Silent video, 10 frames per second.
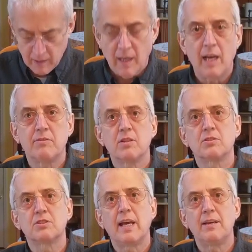I have a little
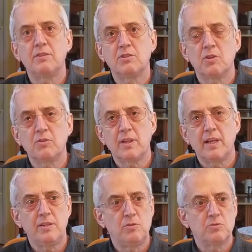standard joke that
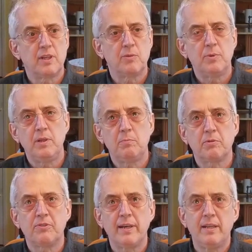I use that we
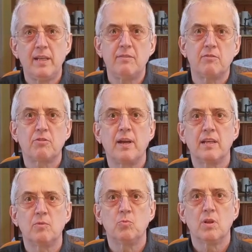provided David
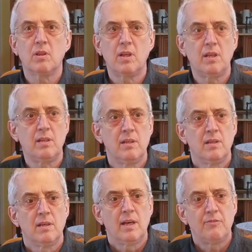Frankham with an
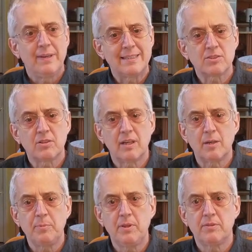advanced
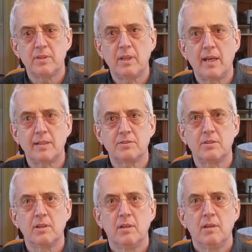copy of the text,
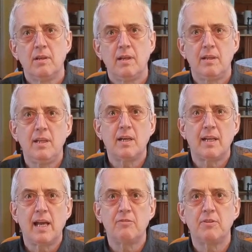and he got
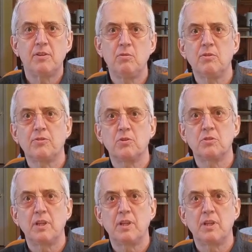halfway through the first